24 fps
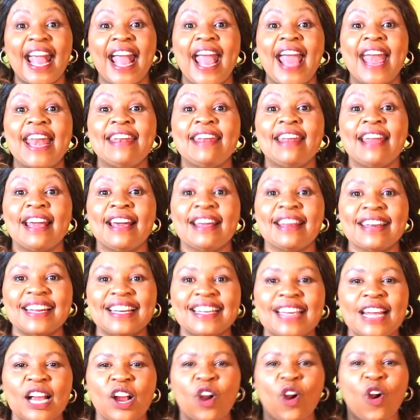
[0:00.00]
and
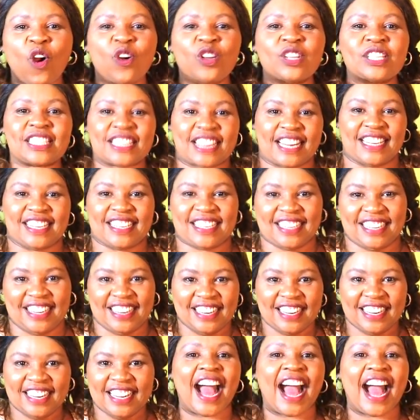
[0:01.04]
reading constantly.